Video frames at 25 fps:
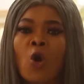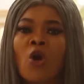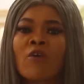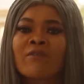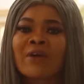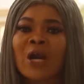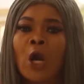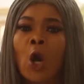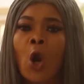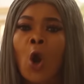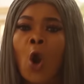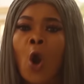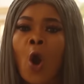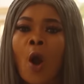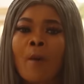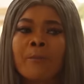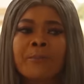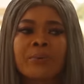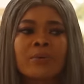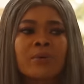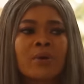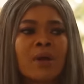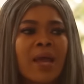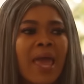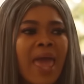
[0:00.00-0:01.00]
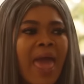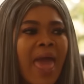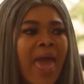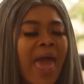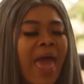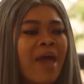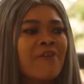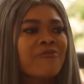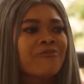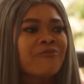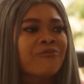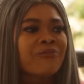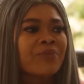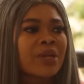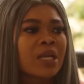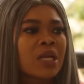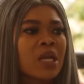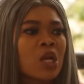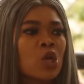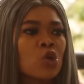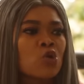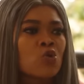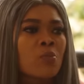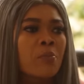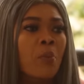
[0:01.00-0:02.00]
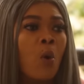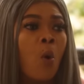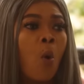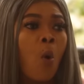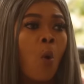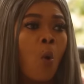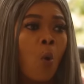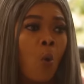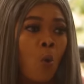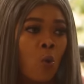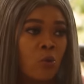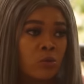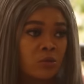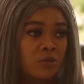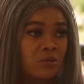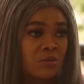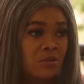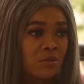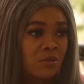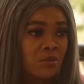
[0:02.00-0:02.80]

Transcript: cover up every loophole.